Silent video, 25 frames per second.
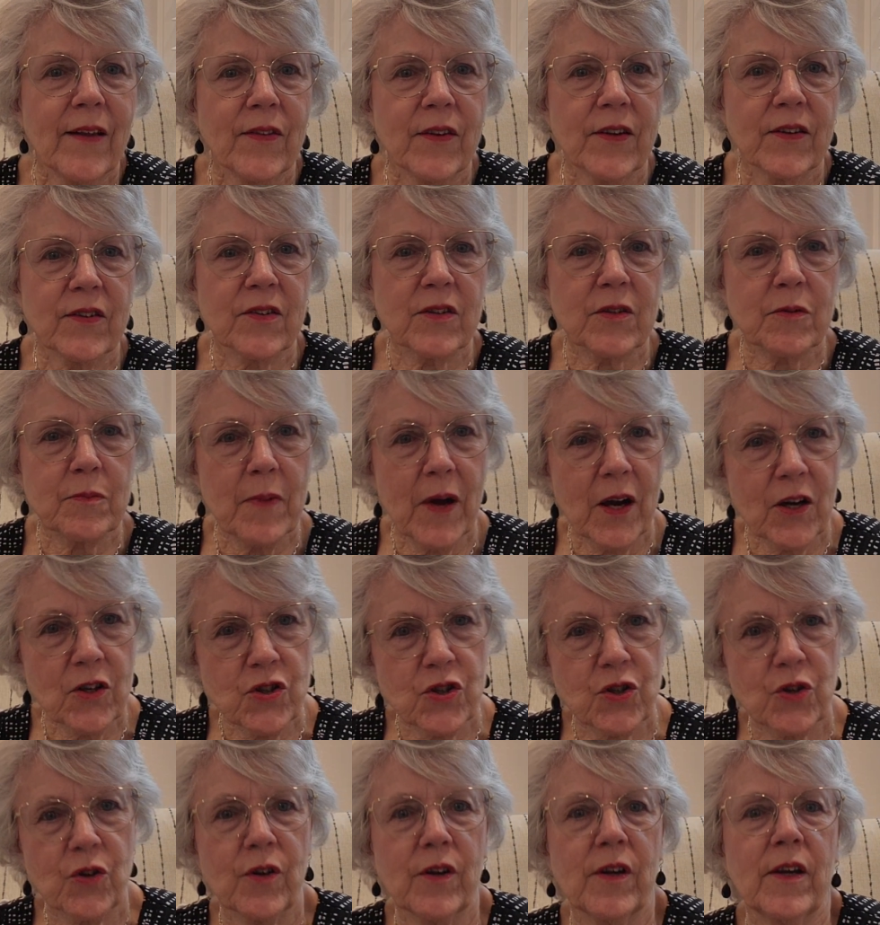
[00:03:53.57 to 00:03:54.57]
this is my
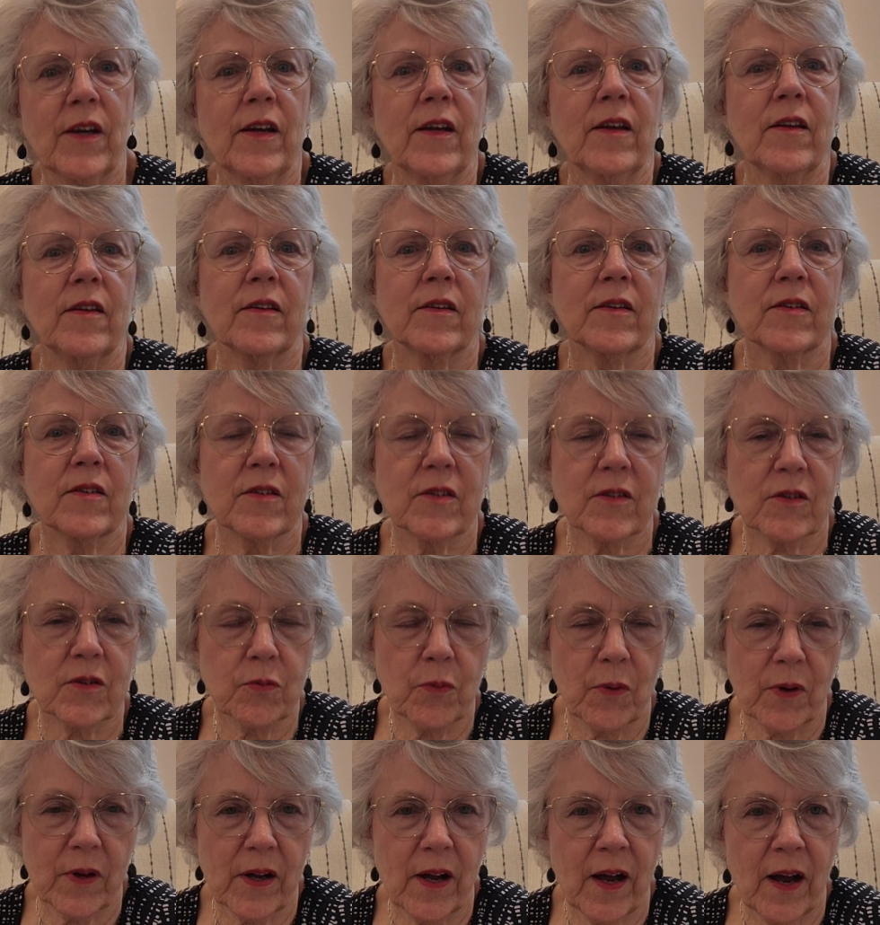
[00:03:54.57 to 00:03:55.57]
journey, this is
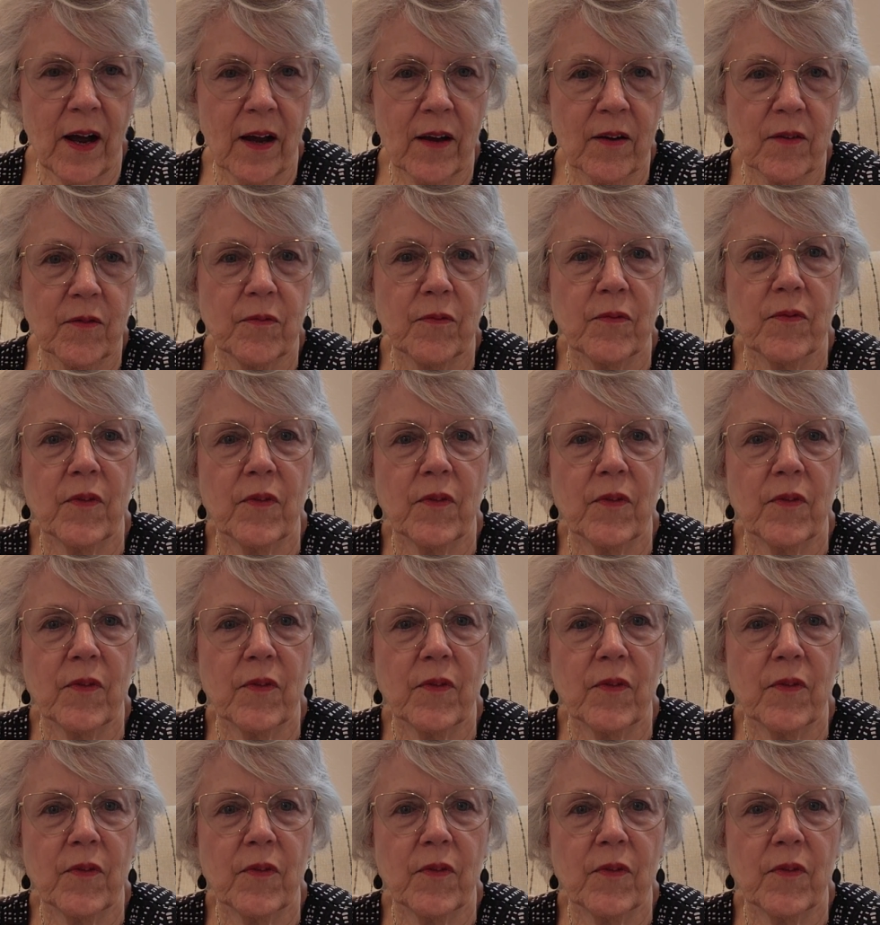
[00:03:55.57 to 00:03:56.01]
what I